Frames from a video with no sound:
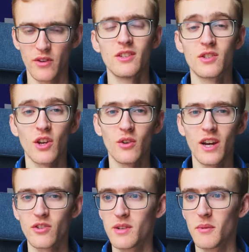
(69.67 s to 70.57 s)
So
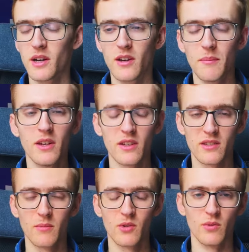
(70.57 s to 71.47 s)
naturally my immediate
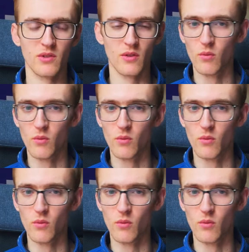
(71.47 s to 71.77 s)
assumption was the